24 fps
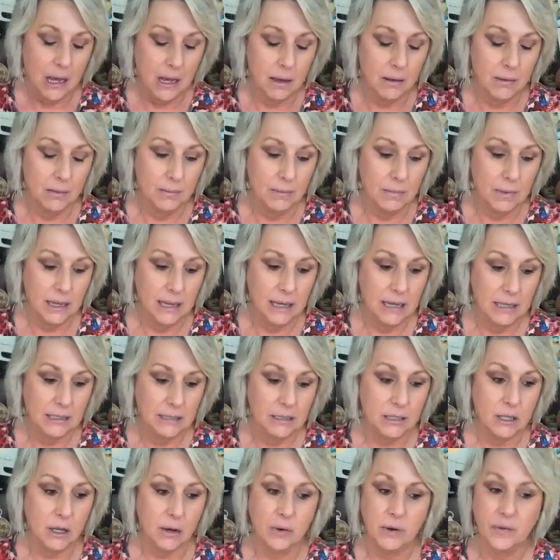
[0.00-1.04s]
Um,
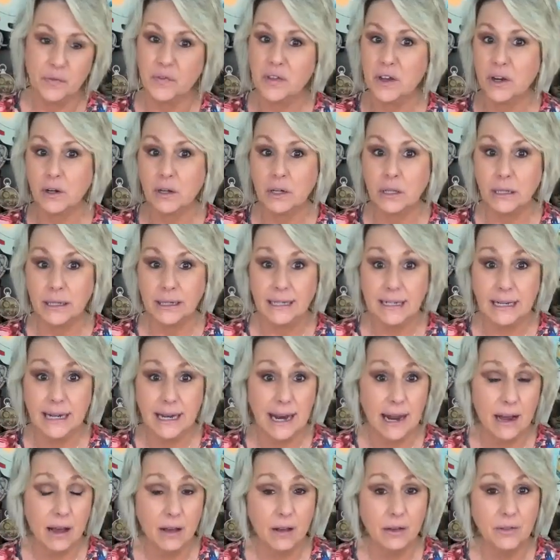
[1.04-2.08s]
so if they're
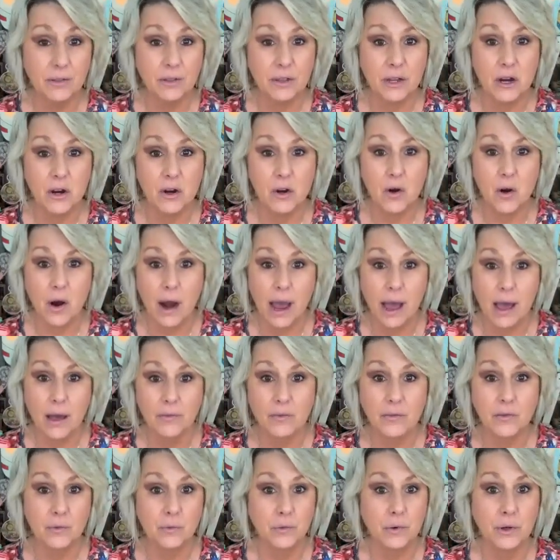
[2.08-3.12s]
cleaning out their
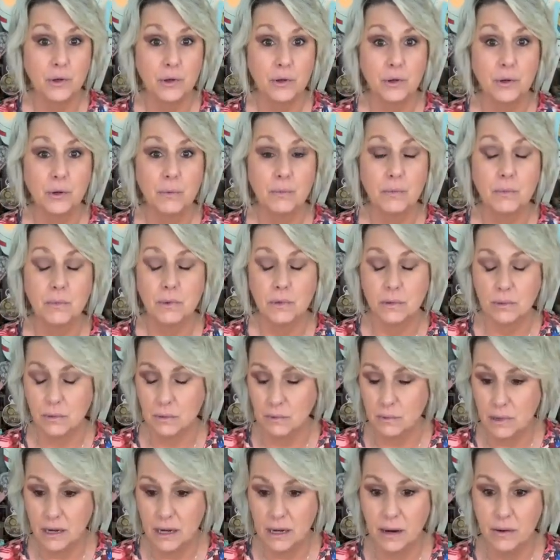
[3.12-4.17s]
craft room
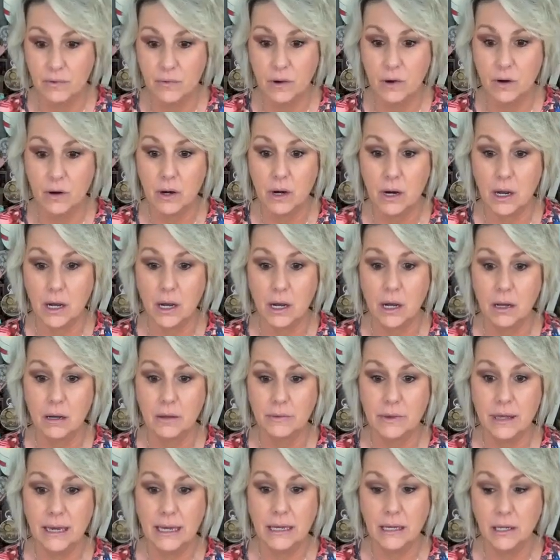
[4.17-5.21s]
or whatever,
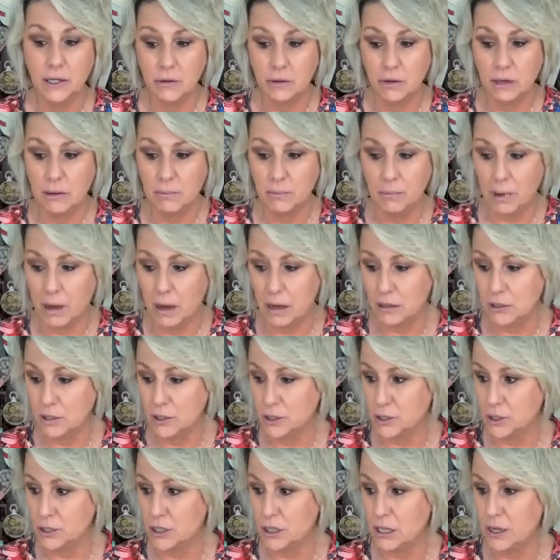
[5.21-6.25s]
uh, they, you can
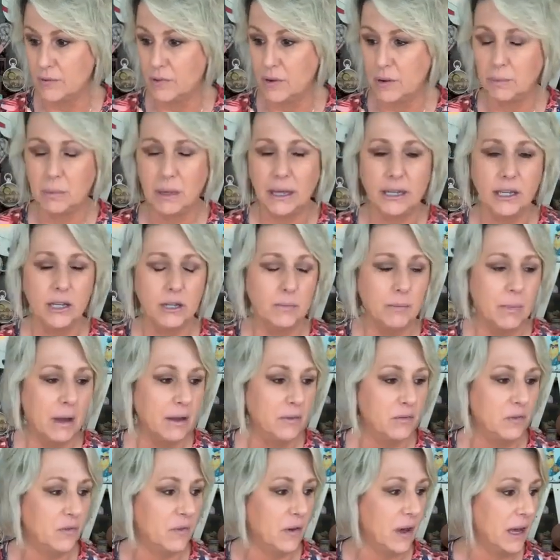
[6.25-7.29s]
box your stuff up. Like you
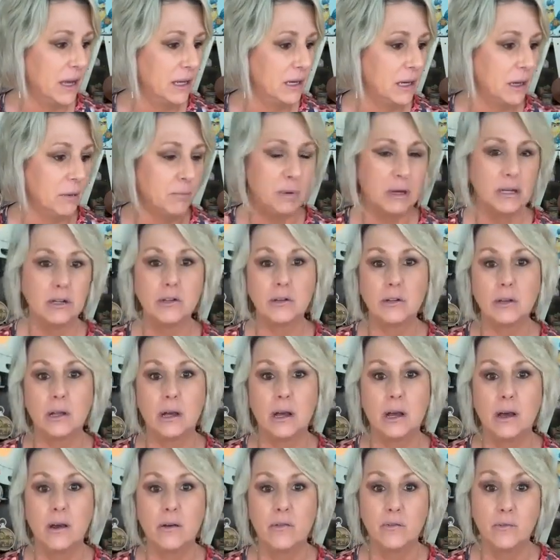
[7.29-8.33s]
might find a
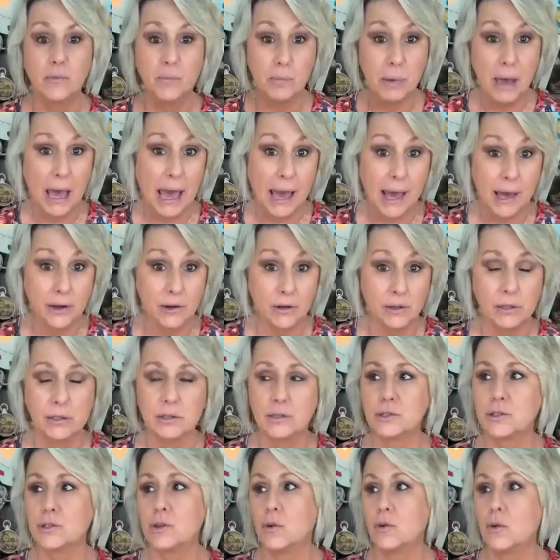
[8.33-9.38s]
bundle of
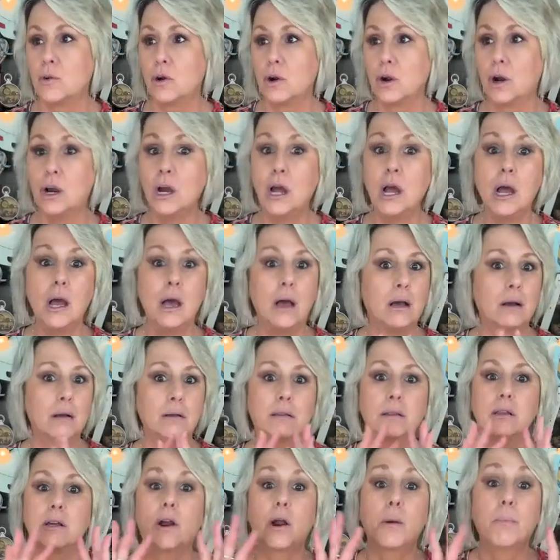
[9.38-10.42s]
patterns or
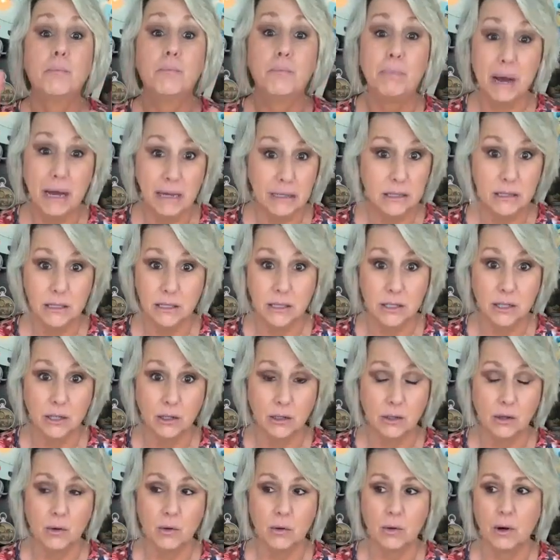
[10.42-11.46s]
or buttons
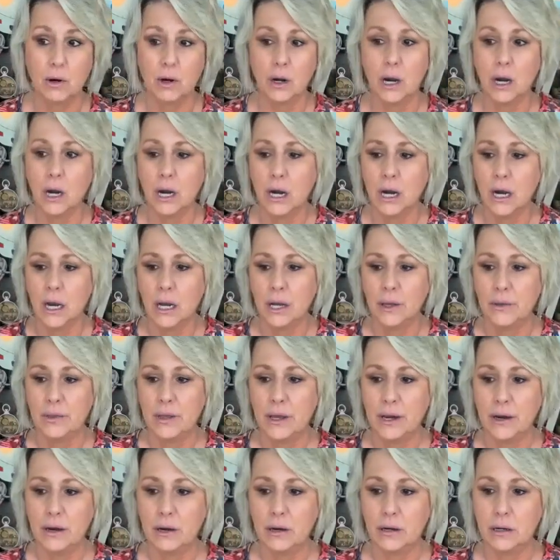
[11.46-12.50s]
galore.
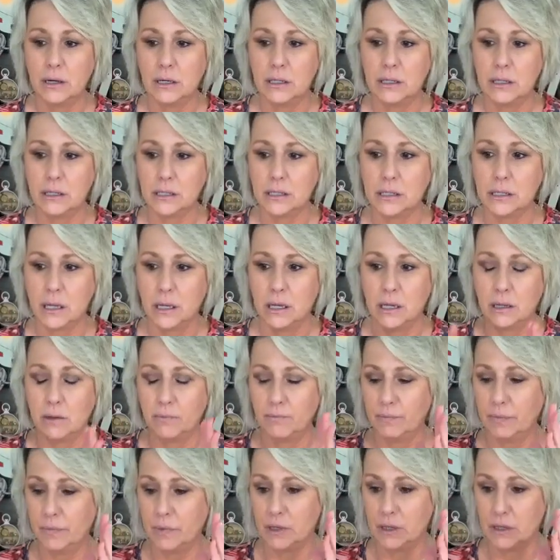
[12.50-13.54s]
There is a,
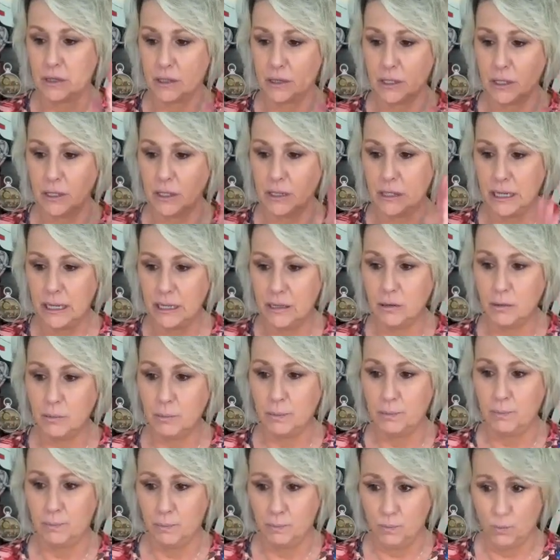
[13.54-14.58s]
uh, there's a
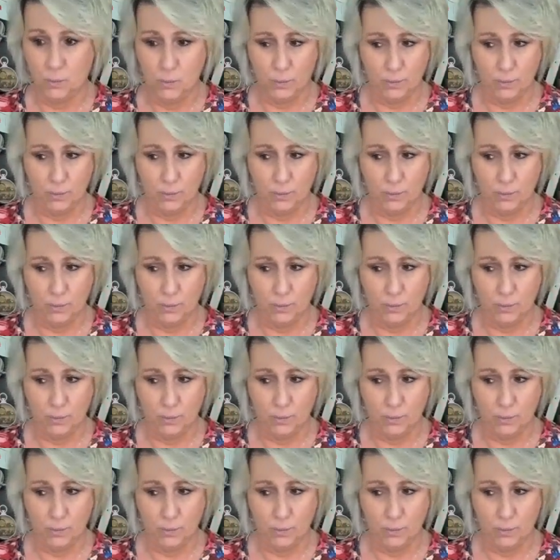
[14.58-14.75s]
needle